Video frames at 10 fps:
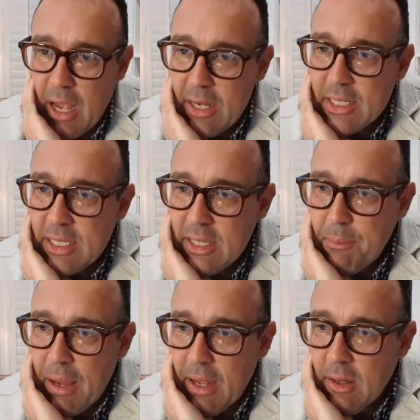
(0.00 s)
How do you see them
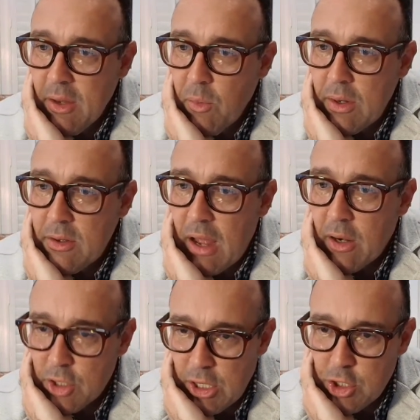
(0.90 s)
handling when
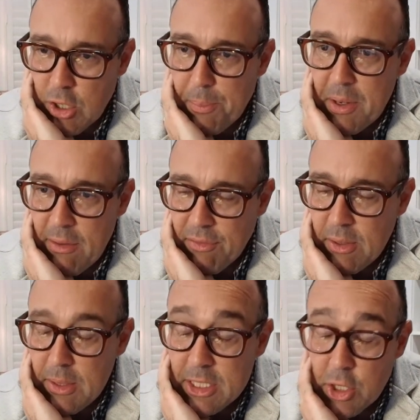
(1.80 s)
Donald John Trump
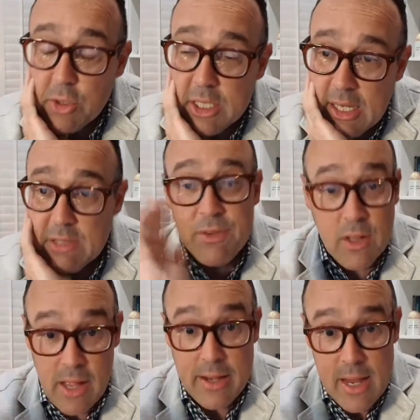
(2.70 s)
inevitably shows signs of decline?